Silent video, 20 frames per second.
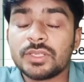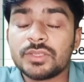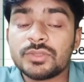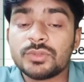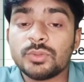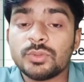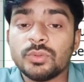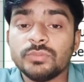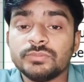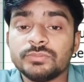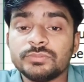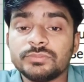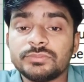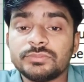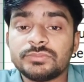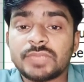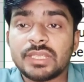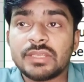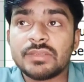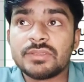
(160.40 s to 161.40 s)
So
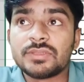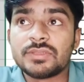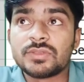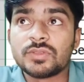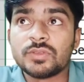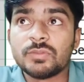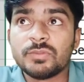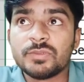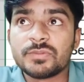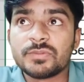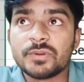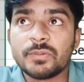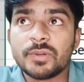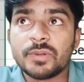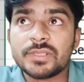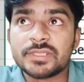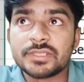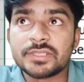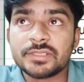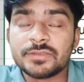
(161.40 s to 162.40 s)
thank you so much for
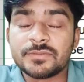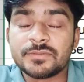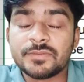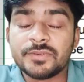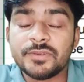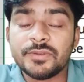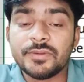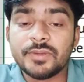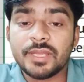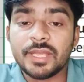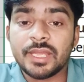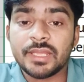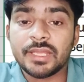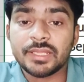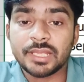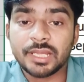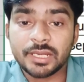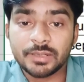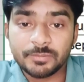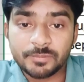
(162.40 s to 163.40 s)
watching this video,
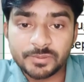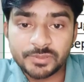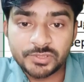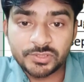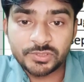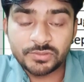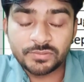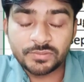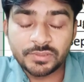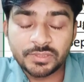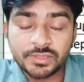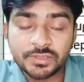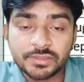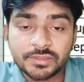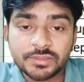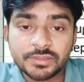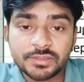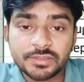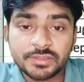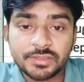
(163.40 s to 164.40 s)
and I will see you in
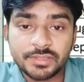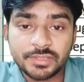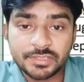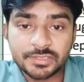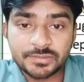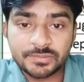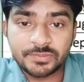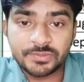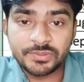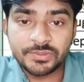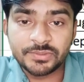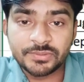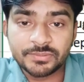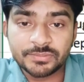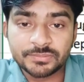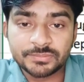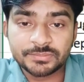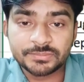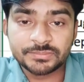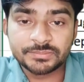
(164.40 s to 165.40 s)
the next video.